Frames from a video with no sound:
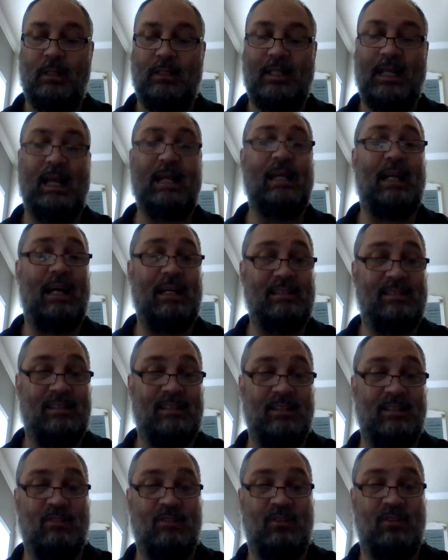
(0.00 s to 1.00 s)
daylight
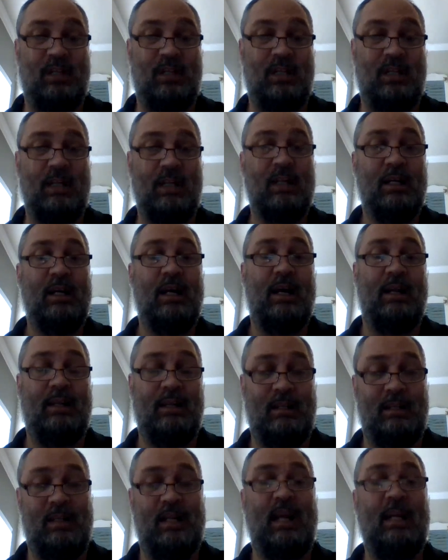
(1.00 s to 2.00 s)
sensor in it, and
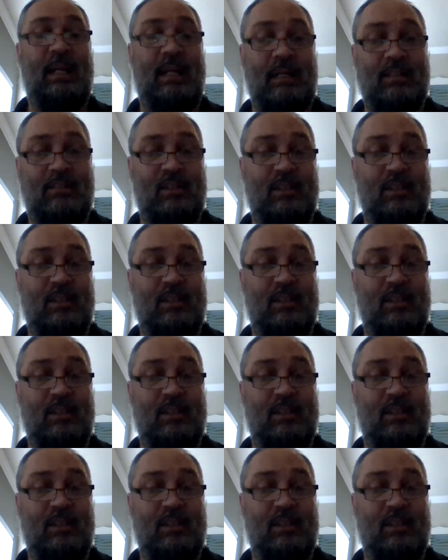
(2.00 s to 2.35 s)
then the daylight